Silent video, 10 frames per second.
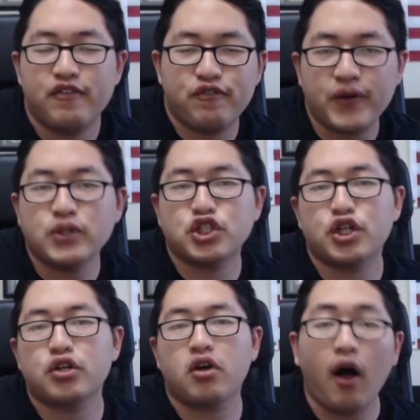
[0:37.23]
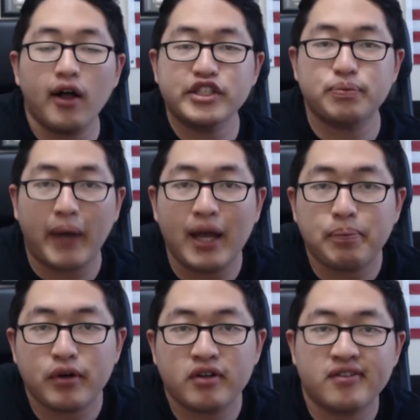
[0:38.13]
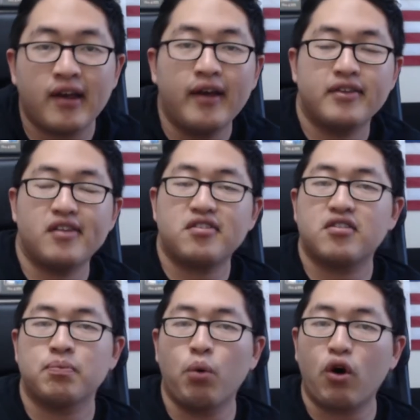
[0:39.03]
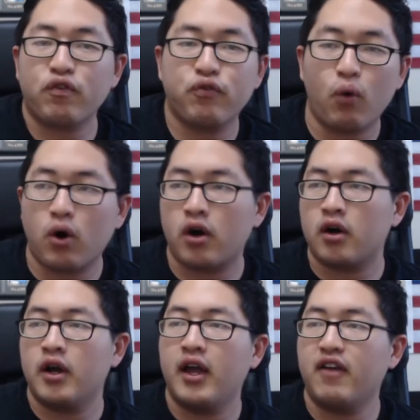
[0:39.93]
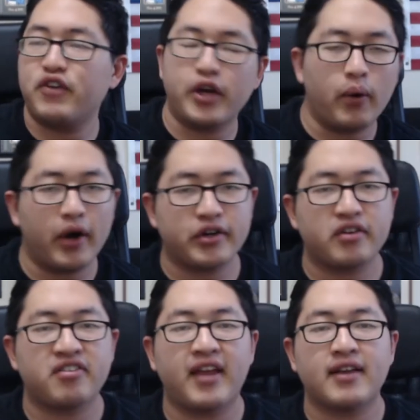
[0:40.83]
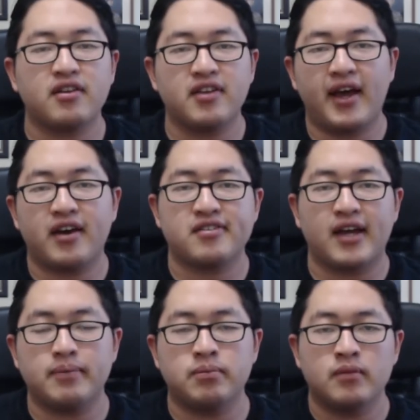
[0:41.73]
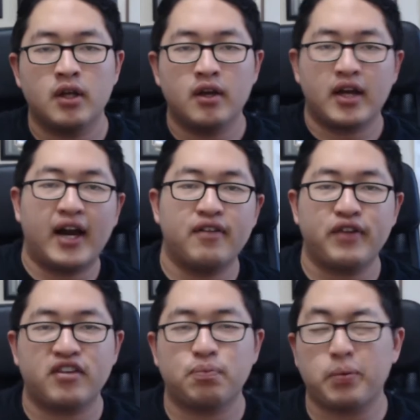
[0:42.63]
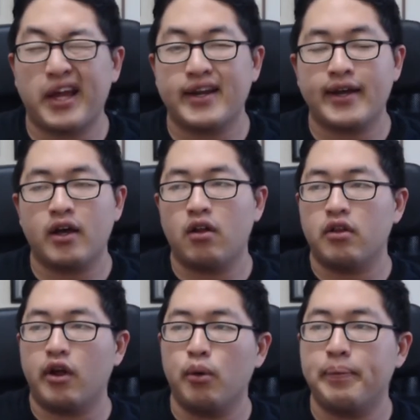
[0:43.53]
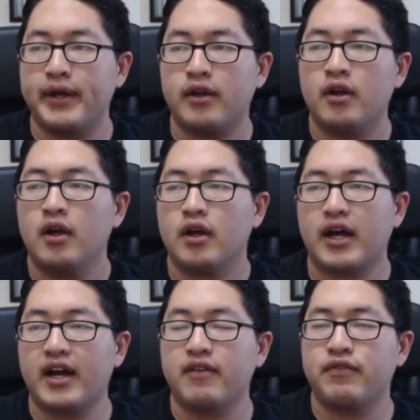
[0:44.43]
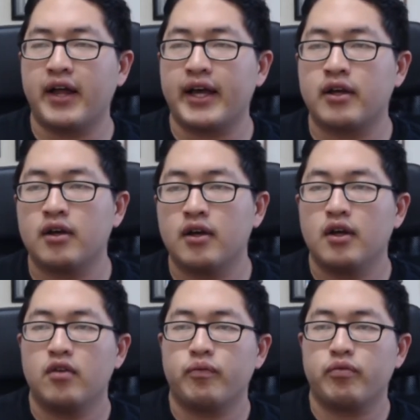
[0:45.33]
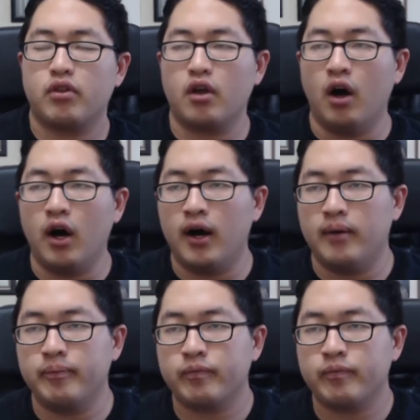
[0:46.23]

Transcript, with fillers: featured college papers. This is more for if you don't understand the text, I'm kind of explaining it a little bit. Kind of like, um,